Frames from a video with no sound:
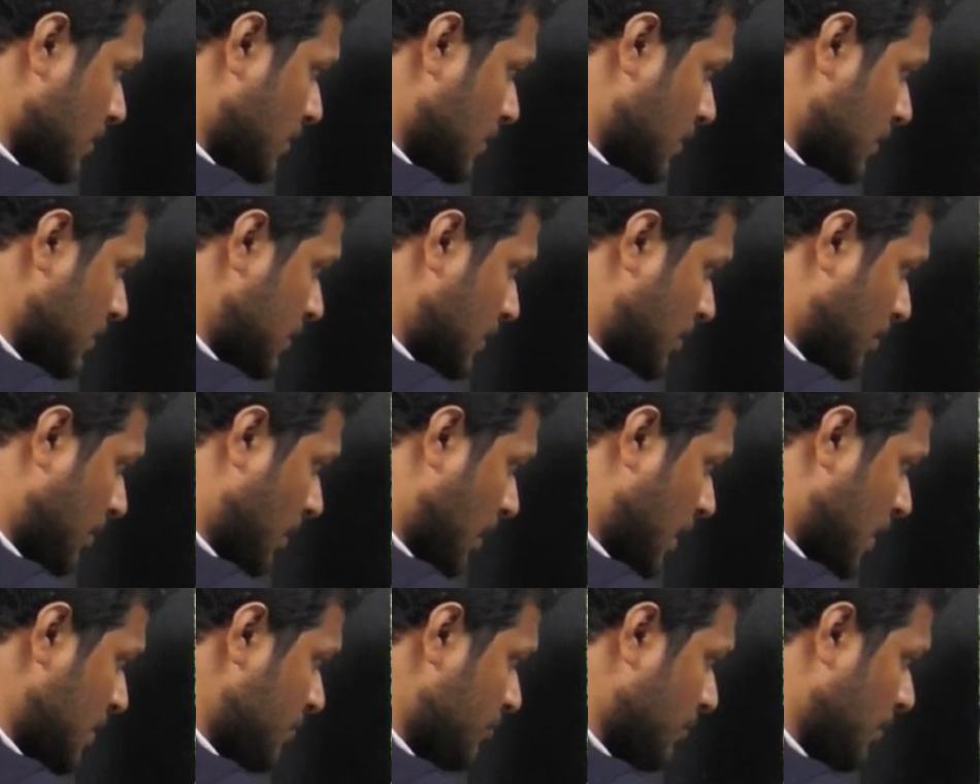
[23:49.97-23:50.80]
some
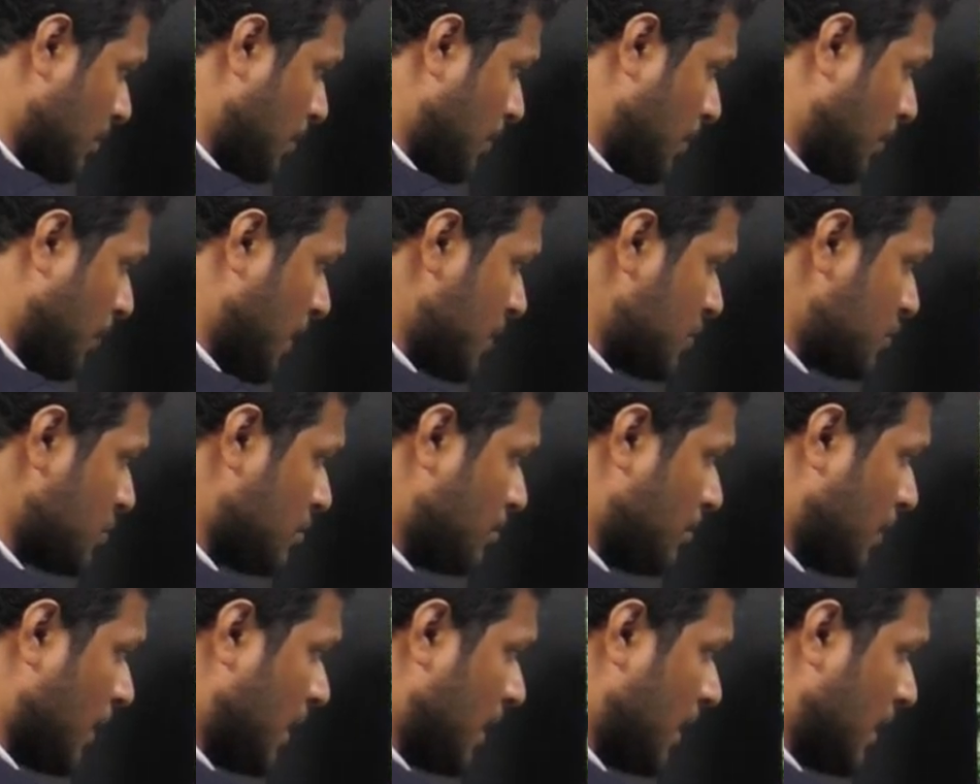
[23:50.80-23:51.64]
rods will be placed to
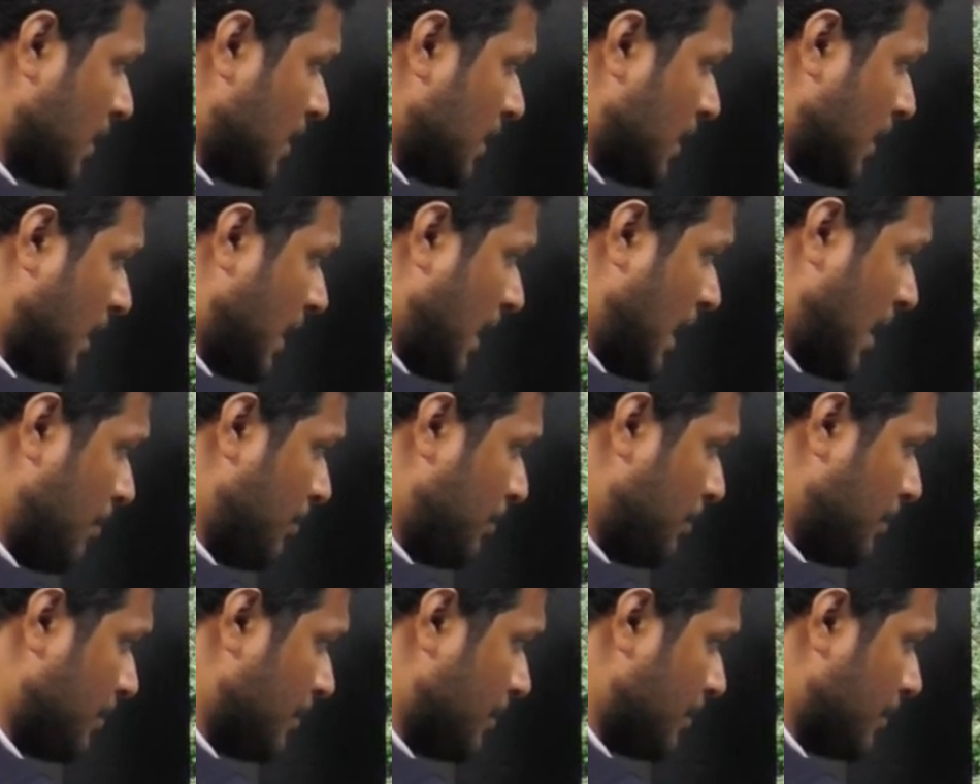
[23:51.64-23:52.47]
maintain the gap
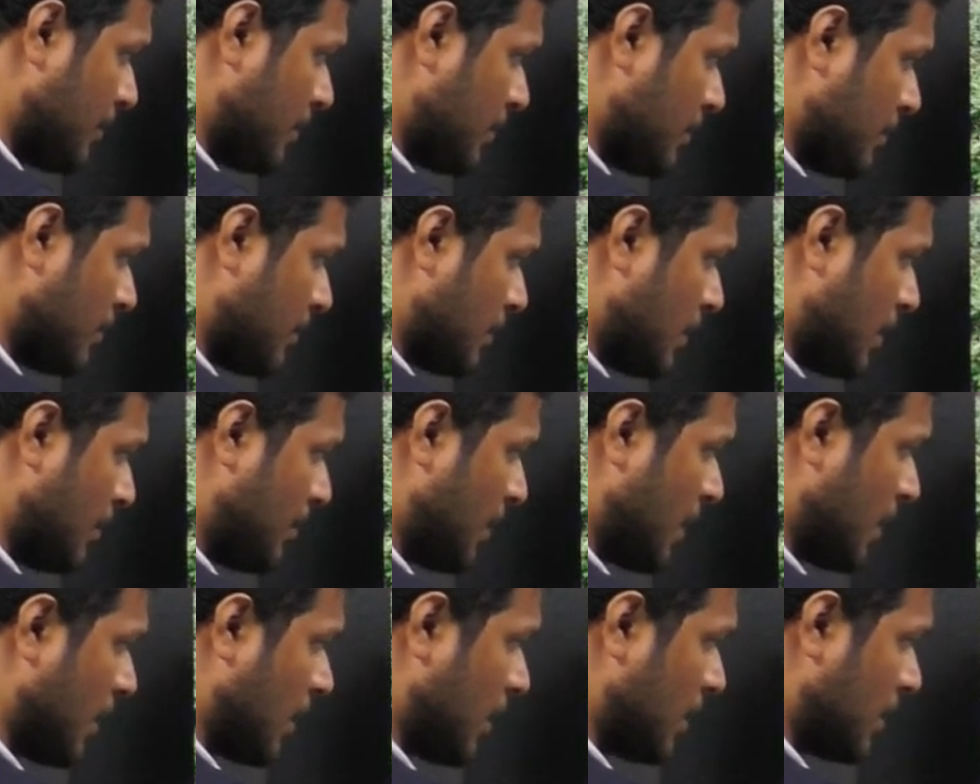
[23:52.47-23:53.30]

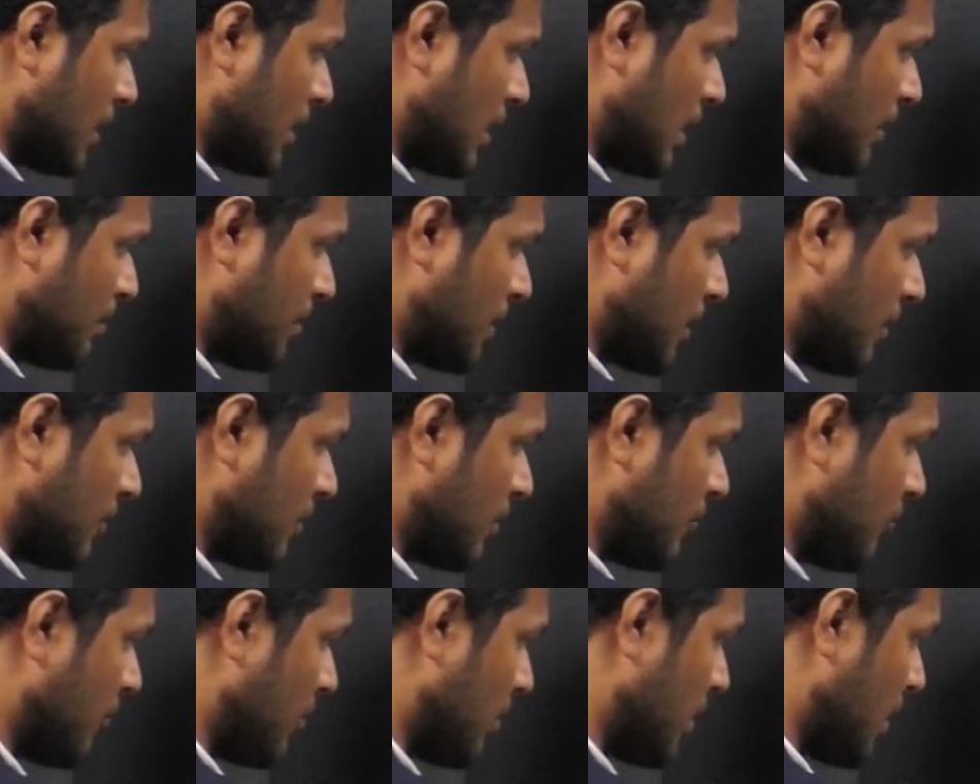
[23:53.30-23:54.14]
depending on the depth of
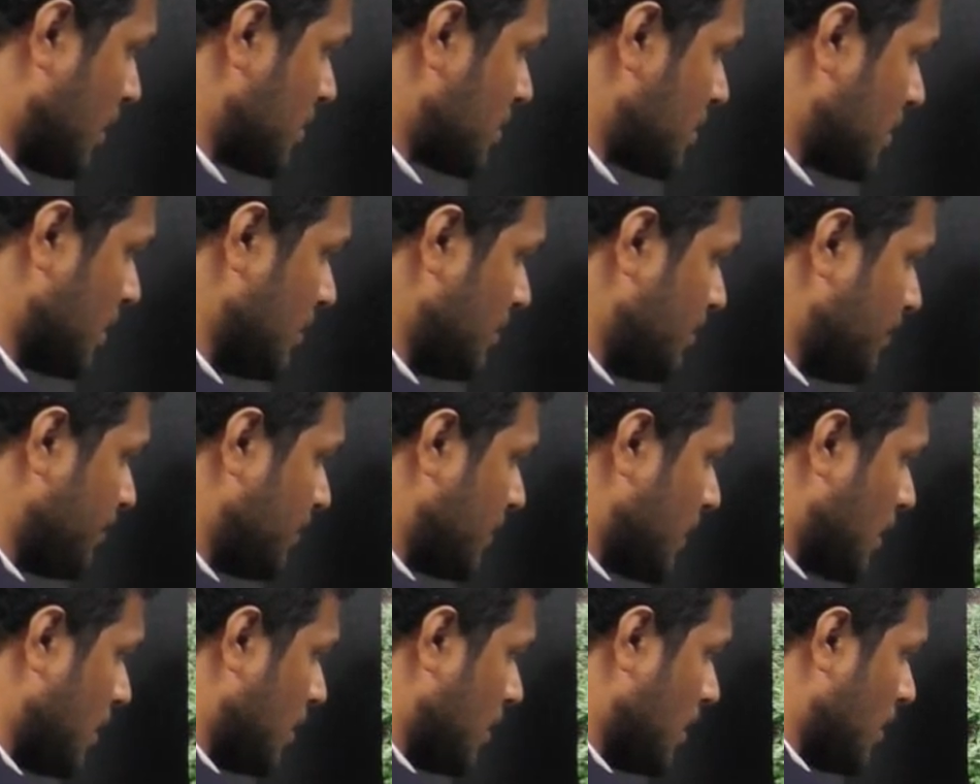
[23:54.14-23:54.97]
the foundation,
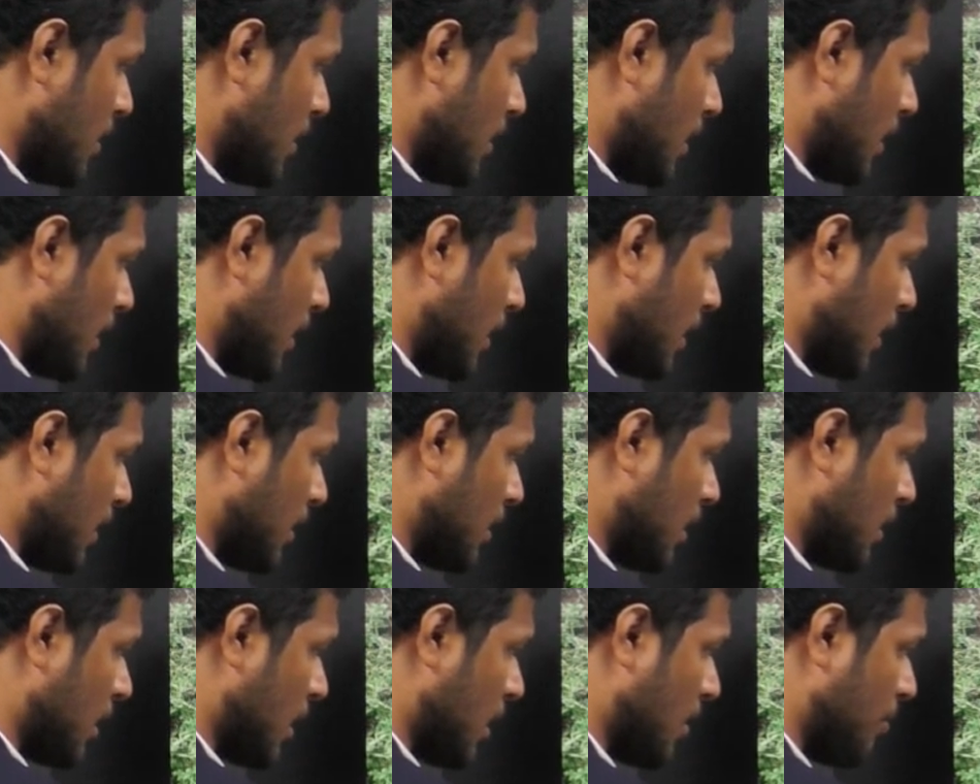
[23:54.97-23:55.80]
and a
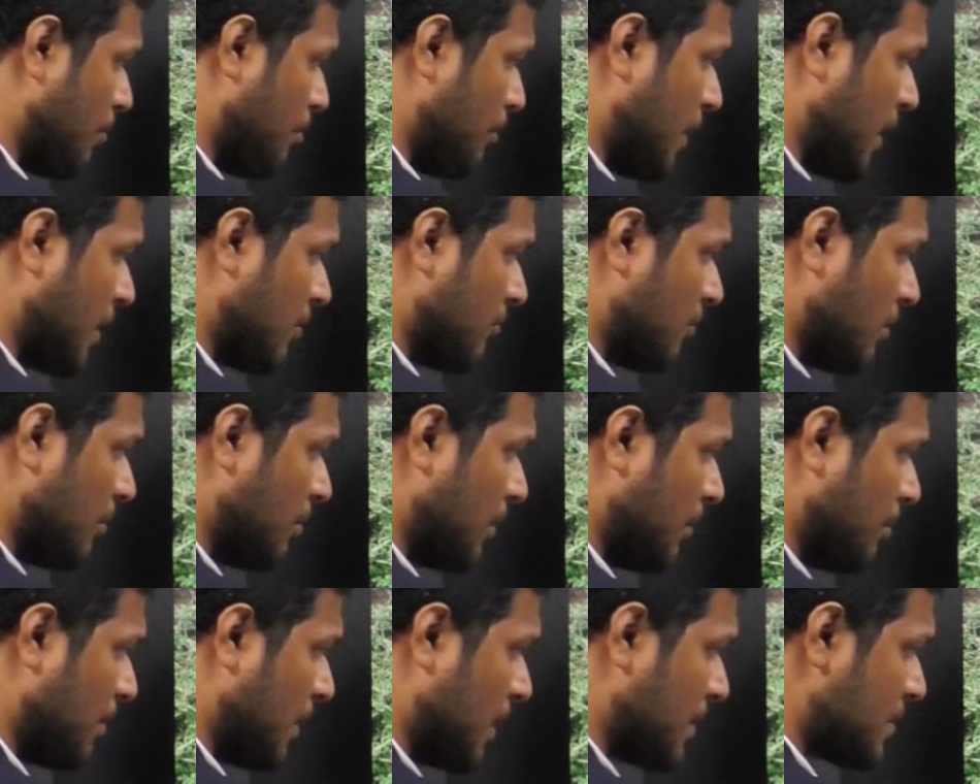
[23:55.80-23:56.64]
top mat will
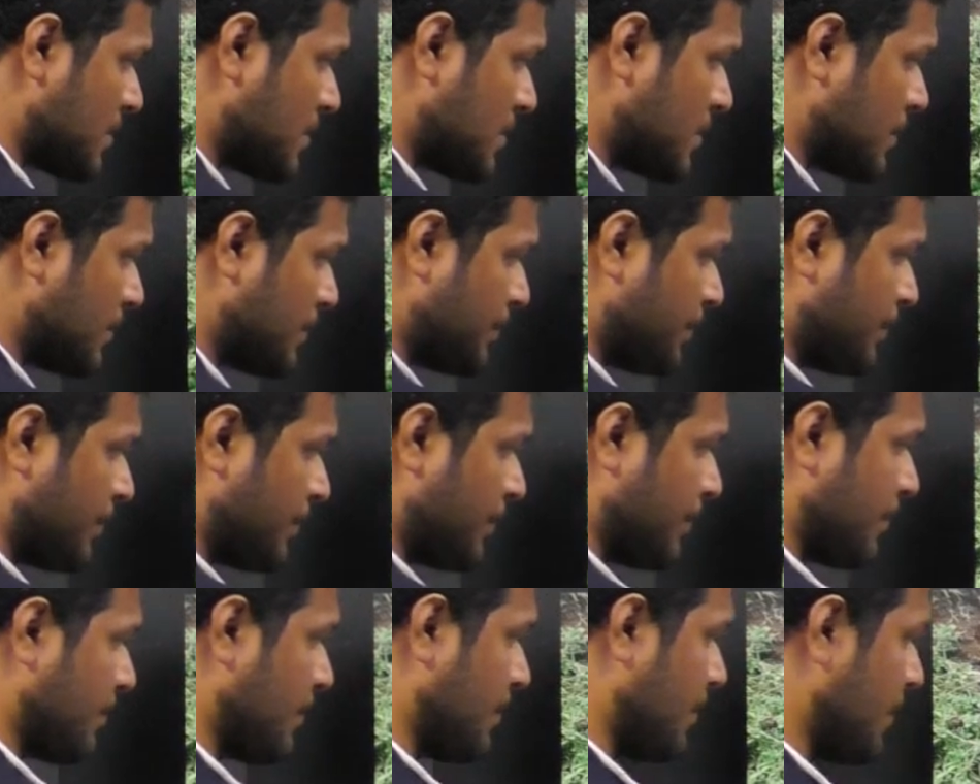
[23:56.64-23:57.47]
be placed.
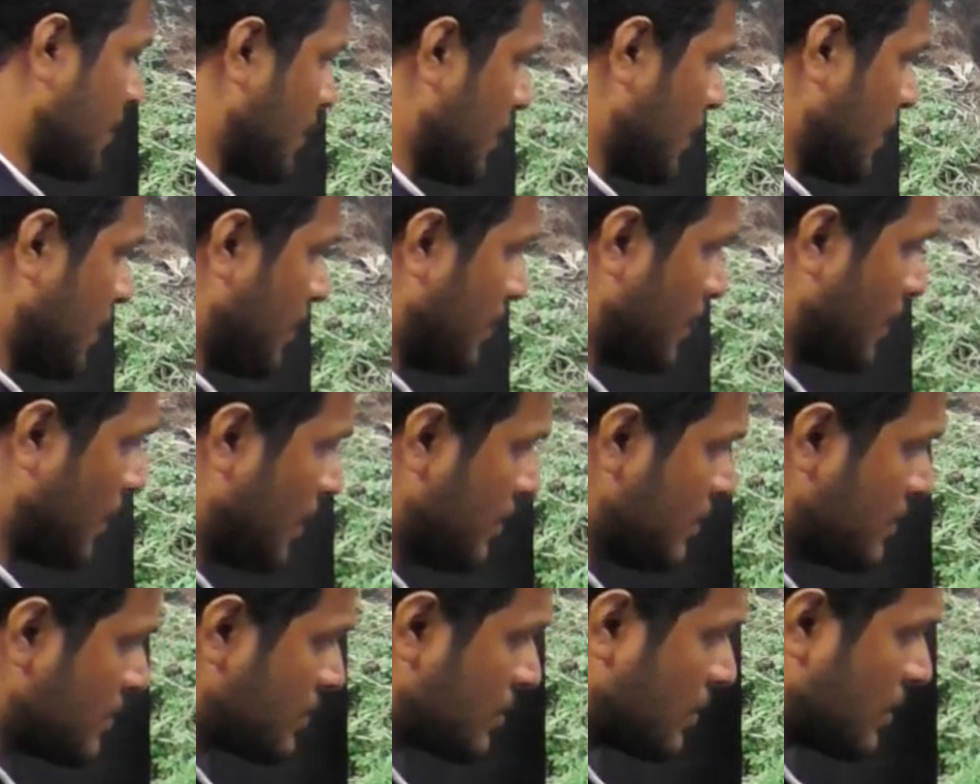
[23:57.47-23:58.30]
Okay.
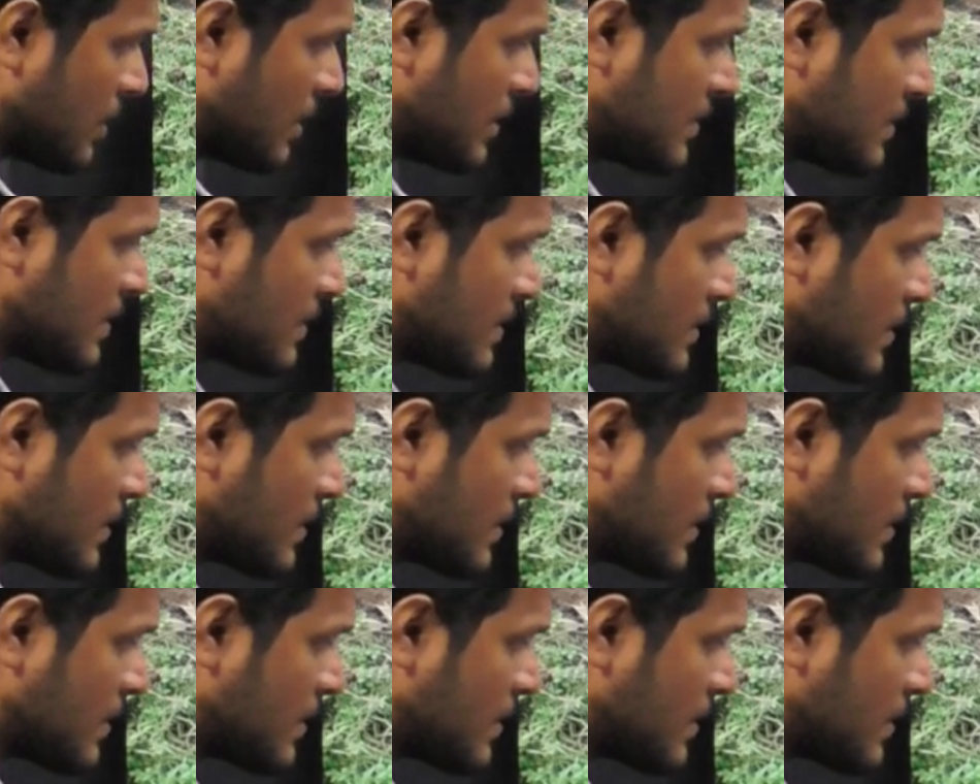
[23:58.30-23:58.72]
So, this is